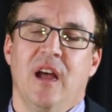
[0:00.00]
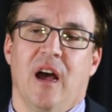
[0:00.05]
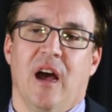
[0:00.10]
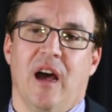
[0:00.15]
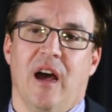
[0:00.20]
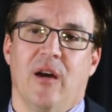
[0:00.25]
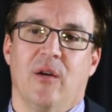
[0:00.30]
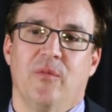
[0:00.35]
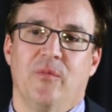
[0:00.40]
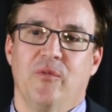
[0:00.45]

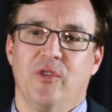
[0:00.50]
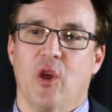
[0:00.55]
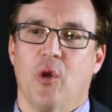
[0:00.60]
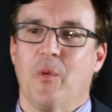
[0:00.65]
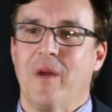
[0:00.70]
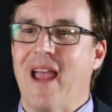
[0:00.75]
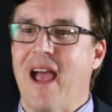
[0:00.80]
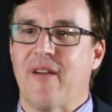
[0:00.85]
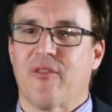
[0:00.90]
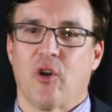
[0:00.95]
You know,
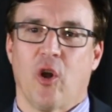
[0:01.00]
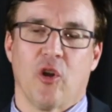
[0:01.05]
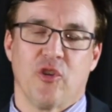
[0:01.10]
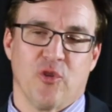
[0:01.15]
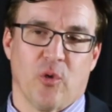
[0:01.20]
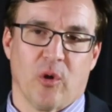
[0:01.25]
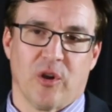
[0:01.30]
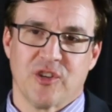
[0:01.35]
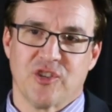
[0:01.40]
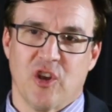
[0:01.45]
we have our
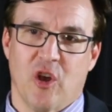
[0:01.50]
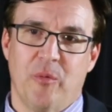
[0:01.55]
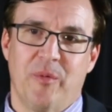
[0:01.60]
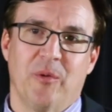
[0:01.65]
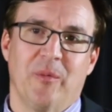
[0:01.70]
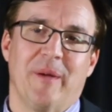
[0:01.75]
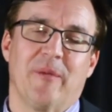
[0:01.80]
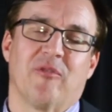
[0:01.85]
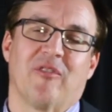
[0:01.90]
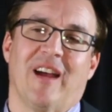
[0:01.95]
doors
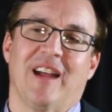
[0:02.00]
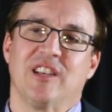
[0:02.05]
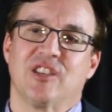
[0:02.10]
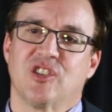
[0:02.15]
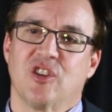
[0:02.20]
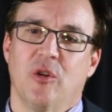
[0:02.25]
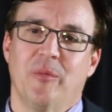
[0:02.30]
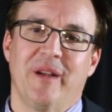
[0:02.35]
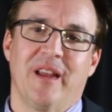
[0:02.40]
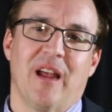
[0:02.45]
open. We provide
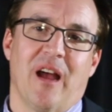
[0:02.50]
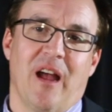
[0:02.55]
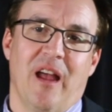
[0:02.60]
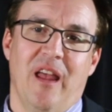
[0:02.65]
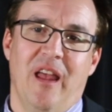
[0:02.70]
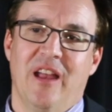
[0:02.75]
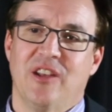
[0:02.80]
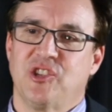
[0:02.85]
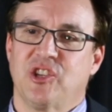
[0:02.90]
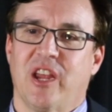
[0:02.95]
so many
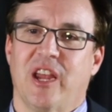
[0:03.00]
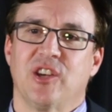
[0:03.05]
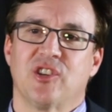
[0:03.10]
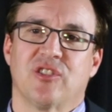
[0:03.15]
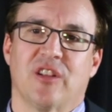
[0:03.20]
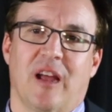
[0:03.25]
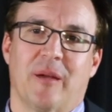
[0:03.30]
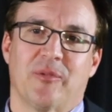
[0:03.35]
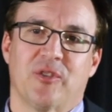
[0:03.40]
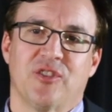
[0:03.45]

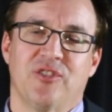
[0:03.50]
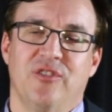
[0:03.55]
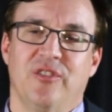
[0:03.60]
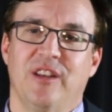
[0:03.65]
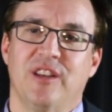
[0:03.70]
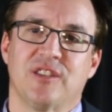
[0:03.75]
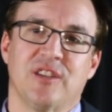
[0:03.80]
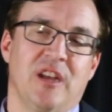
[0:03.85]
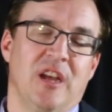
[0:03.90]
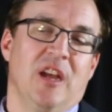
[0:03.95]
educational
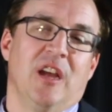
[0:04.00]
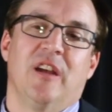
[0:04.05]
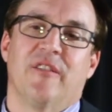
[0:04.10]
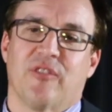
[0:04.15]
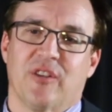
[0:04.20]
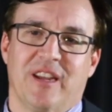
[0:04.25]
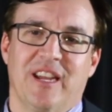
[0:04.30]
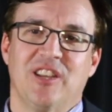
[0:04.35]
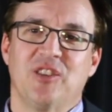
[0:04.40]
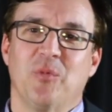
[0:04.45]
opportunities.
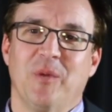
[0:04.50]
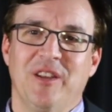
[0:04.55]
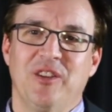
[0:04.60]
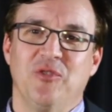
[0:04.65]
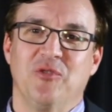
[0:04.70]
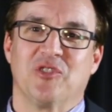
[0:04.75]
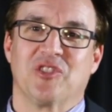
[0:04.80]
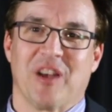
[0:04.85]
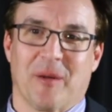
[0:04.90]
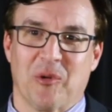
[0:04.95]
For kids, we
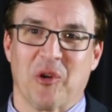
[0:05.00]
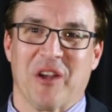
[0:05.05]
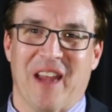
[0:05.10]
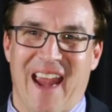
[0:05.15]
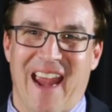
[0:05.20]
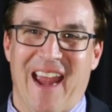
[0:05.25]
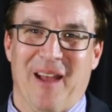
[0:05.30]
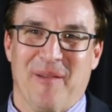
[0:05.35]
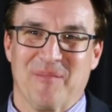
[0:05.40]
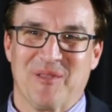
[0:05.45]
do summer
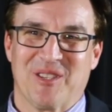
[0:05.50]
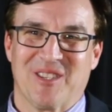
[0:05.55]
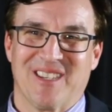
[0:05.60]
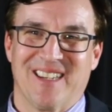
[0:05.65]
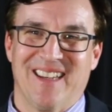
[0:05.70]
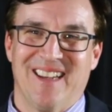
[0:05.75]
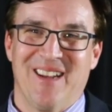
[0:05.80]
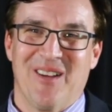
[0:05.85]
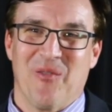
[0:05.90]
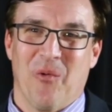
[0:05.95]
camps
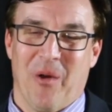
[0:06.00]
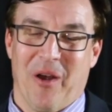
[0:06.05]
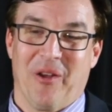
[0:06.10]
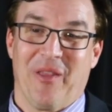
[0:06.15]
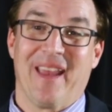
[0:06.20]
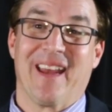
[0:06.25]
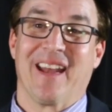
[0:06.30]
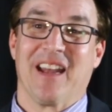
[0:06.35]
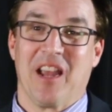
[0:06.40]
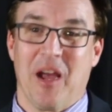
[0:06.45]
where
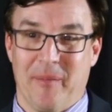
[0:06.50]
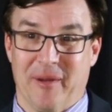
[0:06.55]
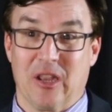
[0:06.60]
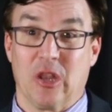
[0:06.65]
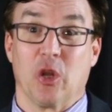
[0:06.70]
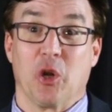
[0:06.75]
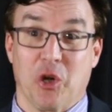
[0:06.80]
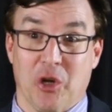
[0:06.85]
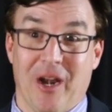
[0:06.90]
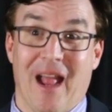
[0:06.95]
they can come and
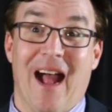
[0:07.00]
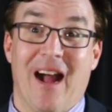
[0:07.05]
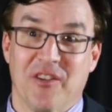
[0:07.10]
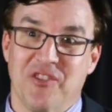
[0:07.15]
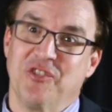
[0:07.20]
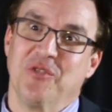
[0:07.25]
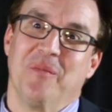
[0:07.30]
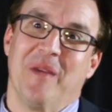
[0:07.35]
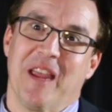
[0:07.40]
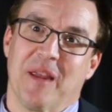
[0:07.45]
learn how
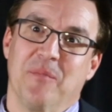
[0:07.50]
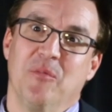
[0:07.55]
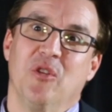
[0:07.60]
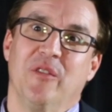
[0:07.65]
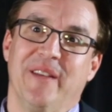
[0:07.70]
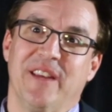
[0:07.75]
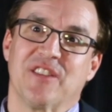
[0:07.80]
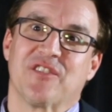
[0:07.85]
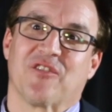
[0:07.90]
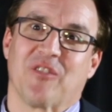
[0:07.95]
to make
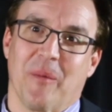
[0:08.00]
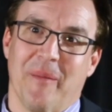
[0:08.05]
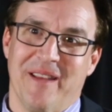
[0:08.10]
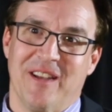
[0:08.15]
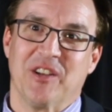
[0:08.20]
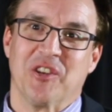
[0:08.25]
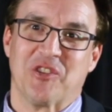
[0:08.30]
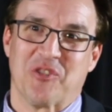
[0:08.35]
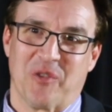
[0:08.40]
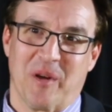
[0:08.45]
movies from
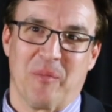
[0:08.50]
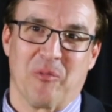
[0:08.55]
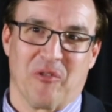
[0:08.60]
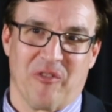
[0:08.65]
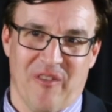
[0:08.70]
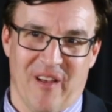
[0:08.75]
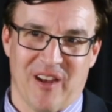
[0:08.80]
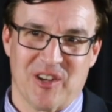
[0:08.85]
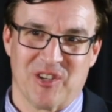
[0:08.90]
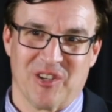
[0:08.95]
industry
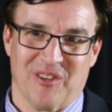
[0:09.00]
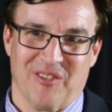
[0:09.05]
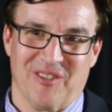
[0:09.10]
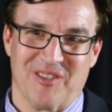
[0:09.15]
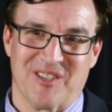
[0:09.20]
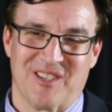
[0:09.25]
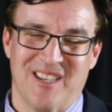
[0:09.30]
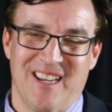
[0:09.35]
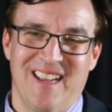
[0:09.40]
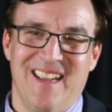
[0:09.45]

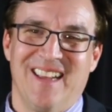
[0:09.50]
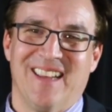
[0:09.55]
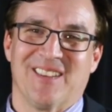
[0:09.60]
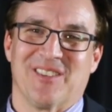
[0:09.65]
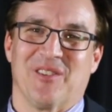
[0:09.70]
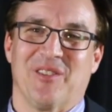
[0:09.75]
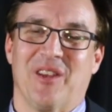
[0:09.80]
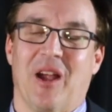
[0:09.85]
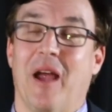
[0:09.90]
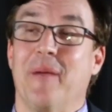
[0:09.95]
professionals.
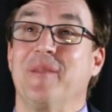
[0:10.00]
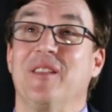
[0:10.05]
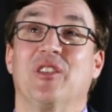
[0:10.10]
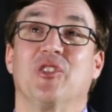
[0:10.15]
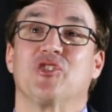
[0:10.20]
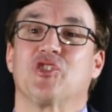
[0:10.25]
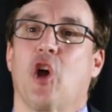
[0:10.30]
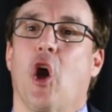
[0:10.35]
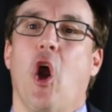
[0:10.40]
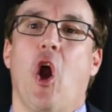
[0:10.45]
So, I mean,
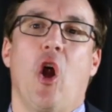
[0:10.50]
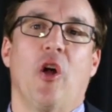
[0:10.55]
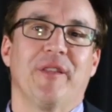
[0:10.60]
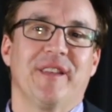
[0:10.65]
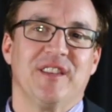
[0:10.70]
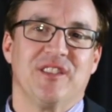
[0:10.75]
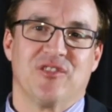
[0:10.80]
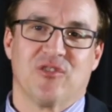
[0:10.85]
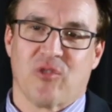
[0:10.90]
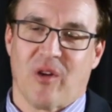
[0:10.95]
there's all
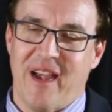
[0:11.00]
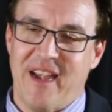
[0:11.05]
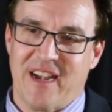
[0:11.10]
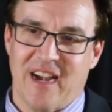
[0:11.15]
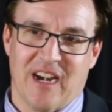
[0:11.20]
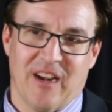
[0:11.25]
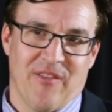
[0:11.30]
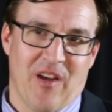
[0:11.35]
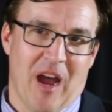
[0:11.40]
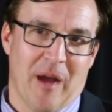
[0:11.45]
these great
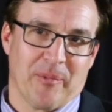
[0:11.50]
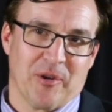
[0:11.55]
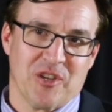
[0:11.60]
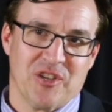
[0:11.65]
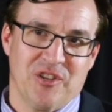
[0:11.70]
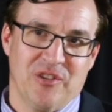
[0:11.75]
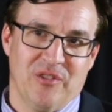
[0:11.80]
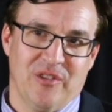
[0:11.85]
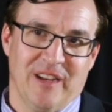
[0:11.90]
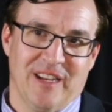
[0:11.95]
kind of
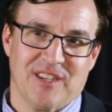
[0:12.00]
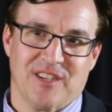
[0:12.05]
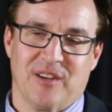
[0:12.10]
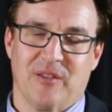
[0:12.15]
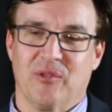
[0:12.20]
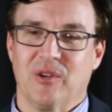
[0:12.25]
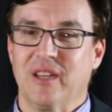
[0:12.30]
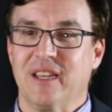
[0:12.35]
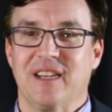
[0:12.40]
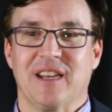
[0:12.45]
opportunities, and
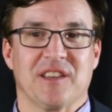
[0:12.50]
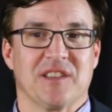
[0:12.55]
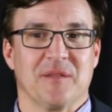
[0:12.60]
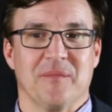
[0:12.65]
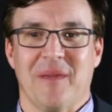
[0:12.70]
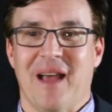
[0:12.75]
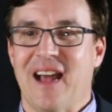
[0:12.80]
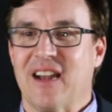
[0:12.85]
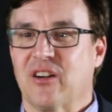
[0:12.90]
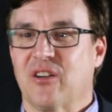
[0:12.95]
it really
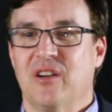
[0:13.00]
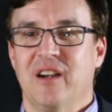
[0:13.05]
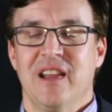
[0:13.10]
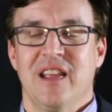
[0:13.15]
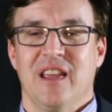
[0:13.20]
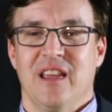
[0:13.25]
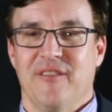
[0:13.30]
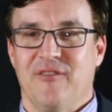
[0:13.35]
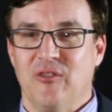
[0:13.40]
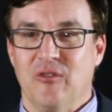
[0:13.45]
doesn't matter
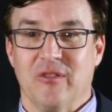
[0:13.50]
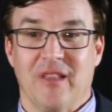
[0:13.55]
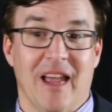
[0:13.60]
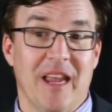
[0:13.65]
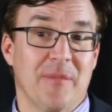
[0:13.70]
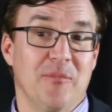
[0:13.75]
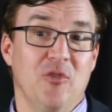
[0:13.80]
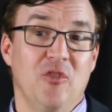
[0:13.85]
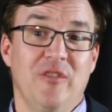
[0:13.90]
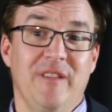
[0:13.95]
if you
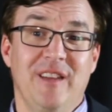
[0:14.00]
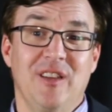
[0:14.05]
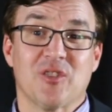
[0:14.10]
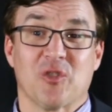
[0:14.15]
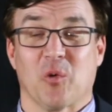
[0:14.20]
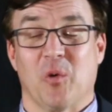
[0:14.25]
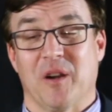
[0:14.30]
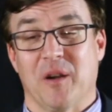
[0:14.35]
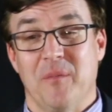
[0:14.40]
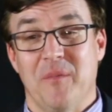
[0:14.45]
like movies
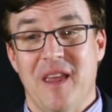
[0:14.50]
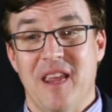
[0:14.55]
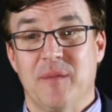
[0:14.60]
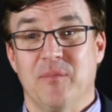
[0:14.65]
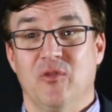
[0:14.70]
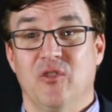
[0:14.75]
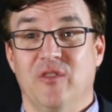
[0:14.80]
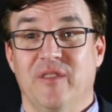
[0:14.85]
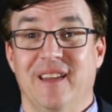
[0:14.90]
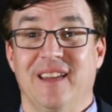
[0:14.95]
or want to
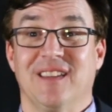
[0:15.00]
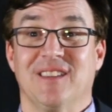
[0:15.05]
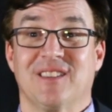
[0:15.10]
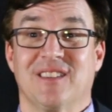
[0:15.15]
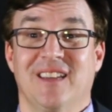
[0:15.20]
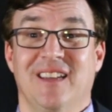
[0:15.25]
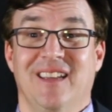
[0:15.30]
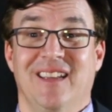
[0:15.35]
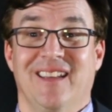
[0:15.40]
make movies.